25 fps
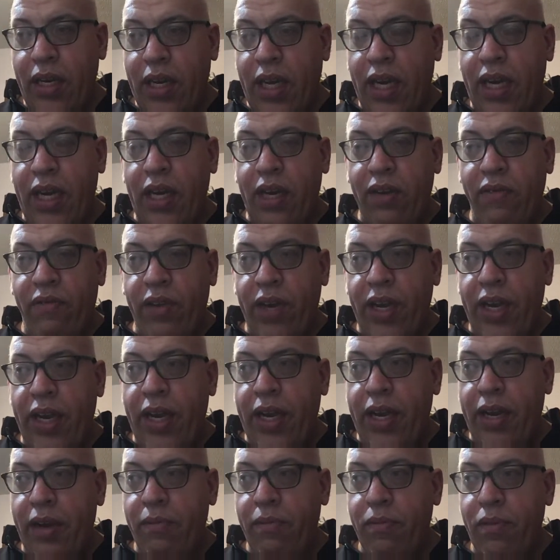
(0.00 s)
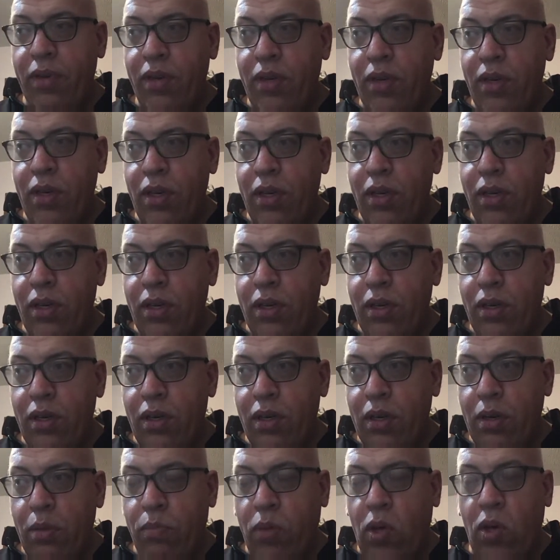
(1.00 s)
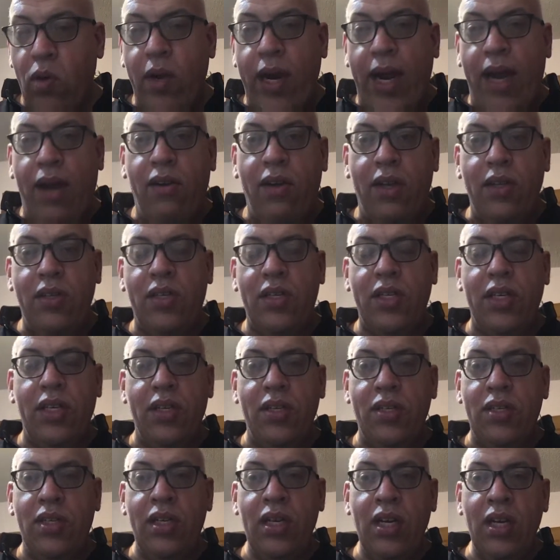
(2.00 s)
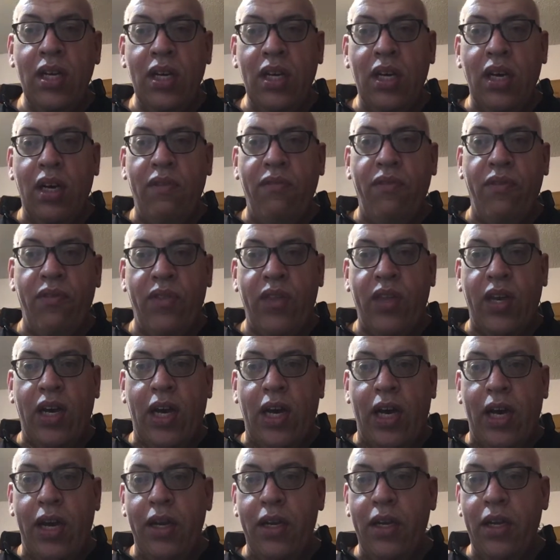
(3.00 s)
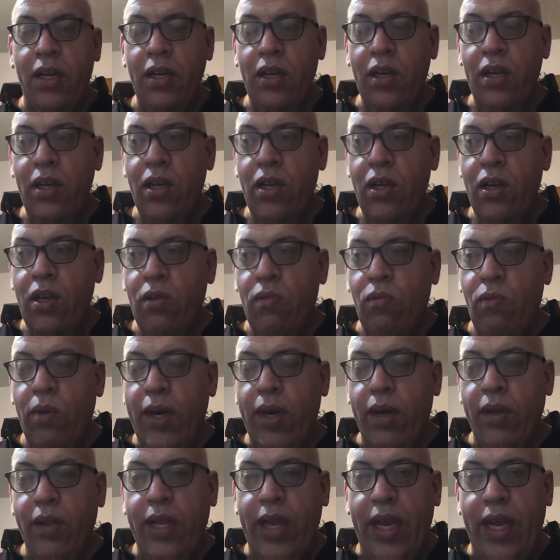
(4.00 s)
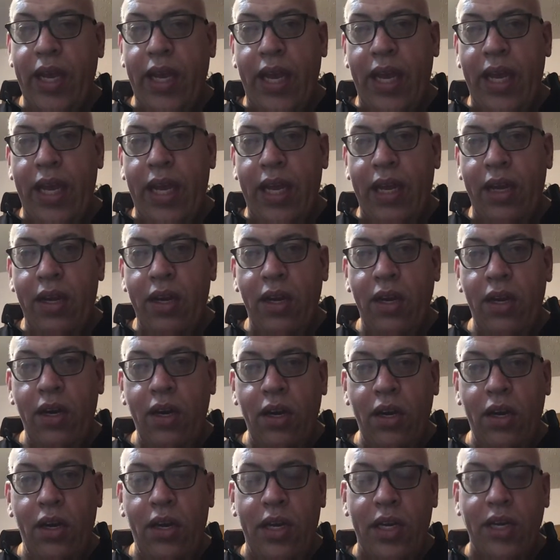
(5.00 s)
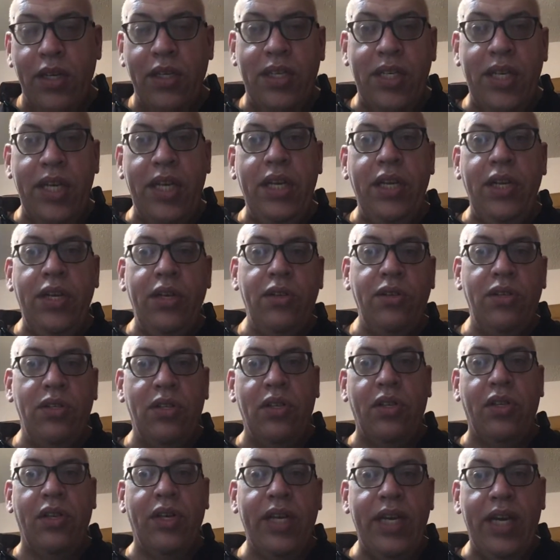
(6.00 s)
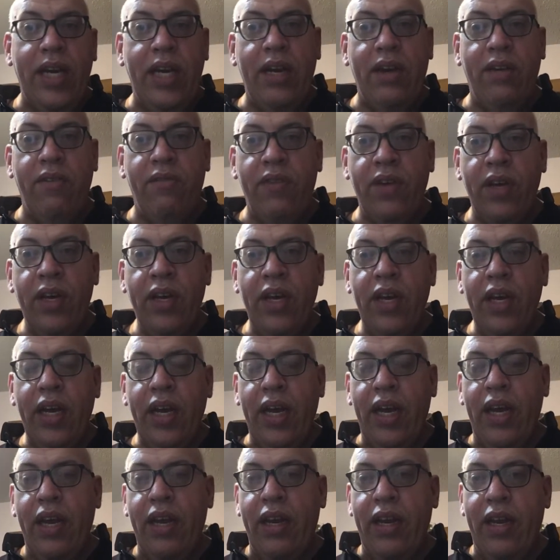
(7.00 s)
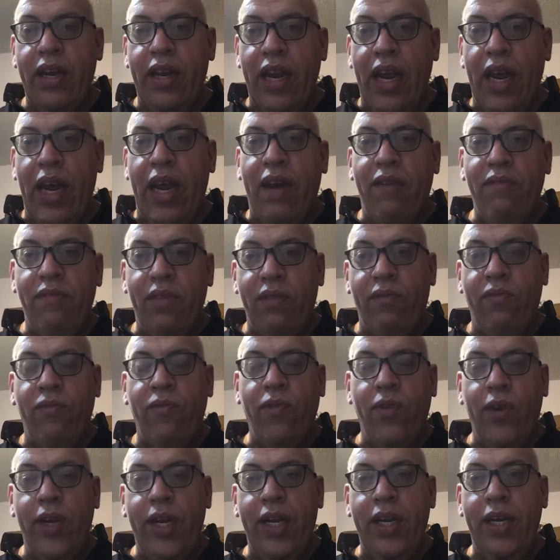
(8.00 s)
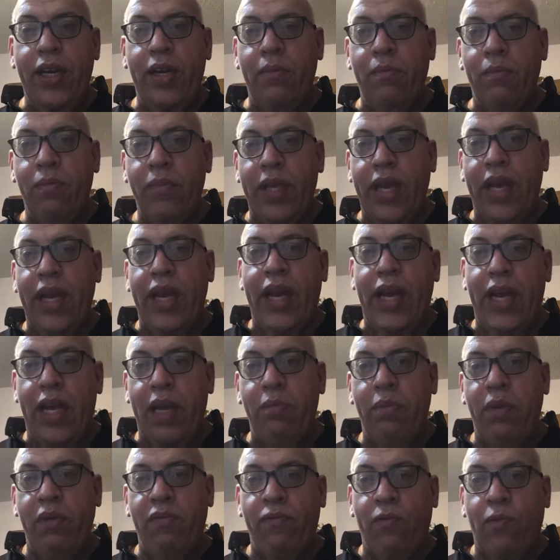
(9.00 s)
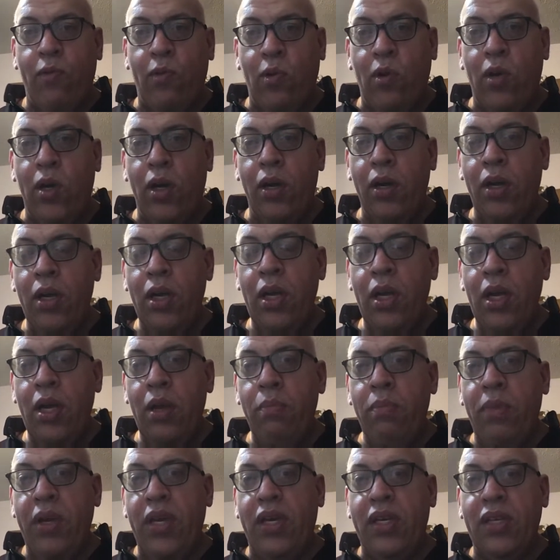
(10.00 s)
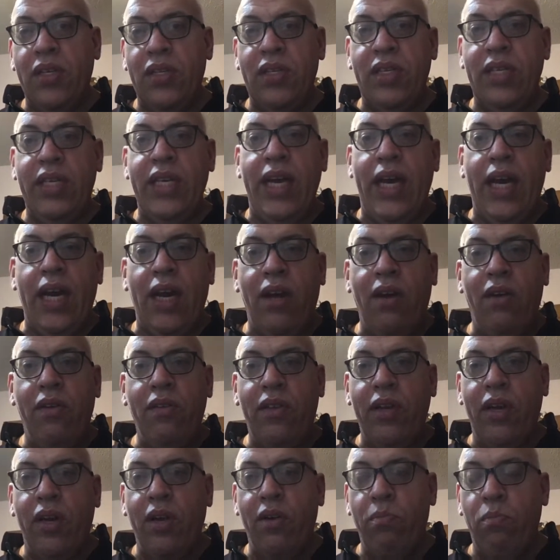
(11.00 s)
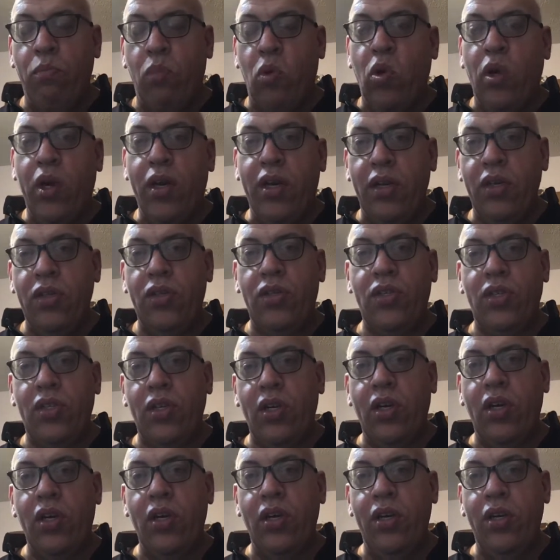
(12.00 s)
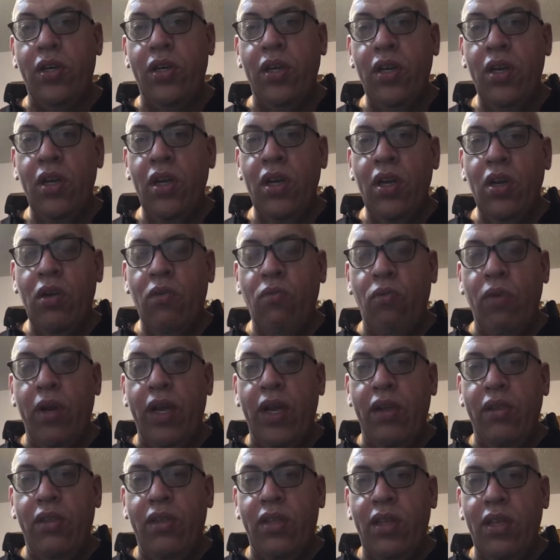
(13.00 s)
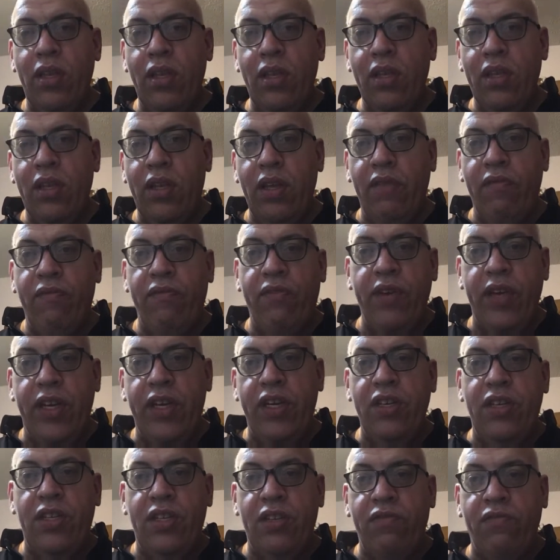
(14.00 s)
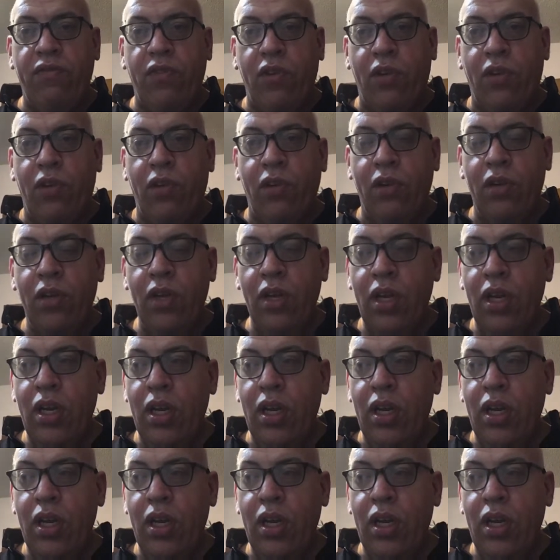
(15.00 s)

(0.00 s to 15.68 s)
kind of a paralysis of thought, where they can't continue to live and have the freedom they had before, because now they're more concerned with the vengeful